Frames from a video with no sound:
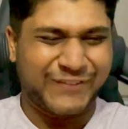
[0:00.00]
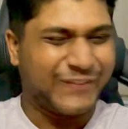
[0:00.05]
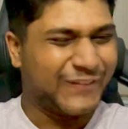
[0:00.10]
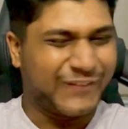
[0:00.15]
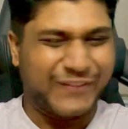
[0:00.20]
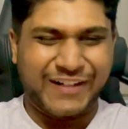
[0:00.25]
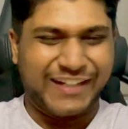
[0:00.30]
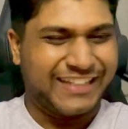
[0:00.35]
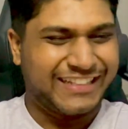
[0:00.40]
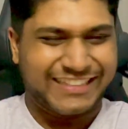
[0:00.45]

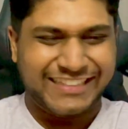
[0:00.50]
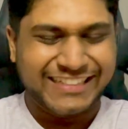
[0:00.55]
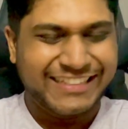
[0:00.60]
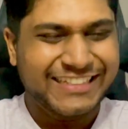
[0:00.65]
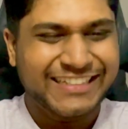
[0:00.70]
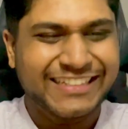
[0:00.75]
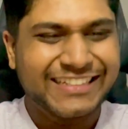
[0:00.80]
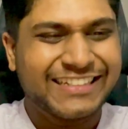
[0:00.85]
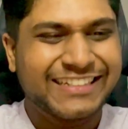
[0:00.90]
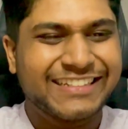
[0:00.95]
What?
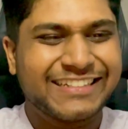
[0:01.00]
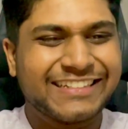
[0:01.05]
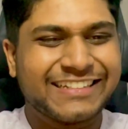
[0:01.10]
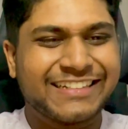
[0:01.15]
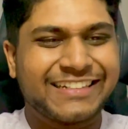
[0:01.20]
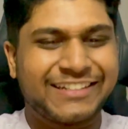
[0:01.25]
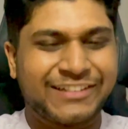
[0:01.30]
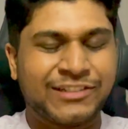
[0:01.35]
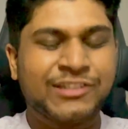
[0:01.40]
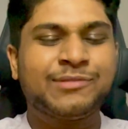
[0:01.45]

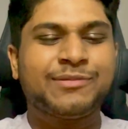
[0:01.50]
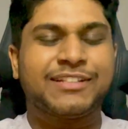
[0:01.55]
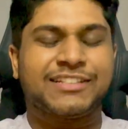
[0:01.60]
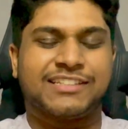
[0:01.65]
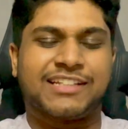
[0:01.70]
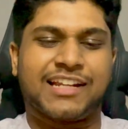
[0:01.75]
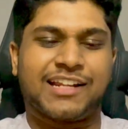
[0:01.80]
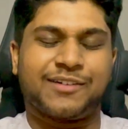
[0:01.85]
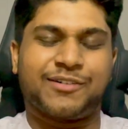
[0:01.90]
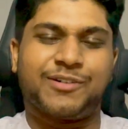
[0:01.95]
He should be a
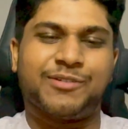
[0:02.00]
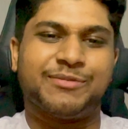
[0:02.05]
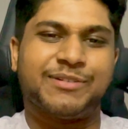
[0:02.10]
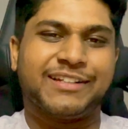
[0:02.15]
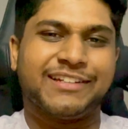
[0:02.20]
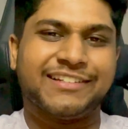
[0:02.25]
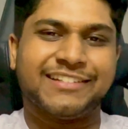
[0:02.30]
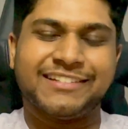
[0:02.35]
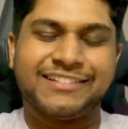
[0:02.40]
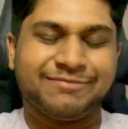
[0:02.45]
stand-up
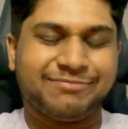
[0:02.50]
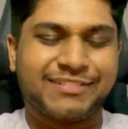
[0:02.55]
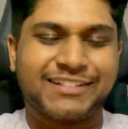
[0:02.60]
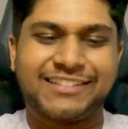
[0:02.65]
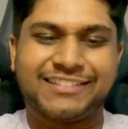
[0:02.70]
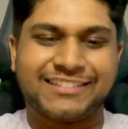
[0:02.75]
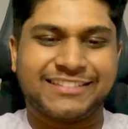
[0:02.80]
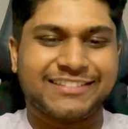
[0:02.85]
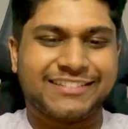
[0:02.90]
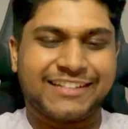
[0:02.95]
comedian
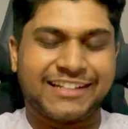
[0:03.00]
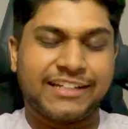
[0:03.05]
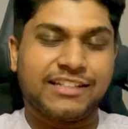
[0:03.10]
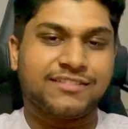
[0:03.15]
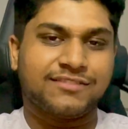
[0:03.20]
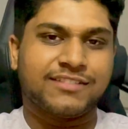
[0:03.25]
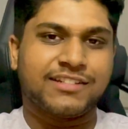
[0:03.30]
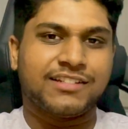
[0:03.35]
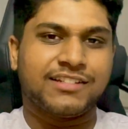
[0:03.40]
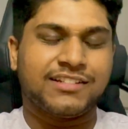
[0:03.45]
because it's
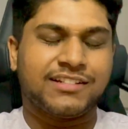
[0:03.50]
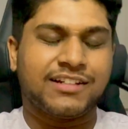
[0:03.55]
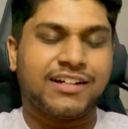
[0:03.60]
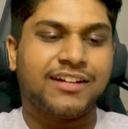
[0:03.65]
funny.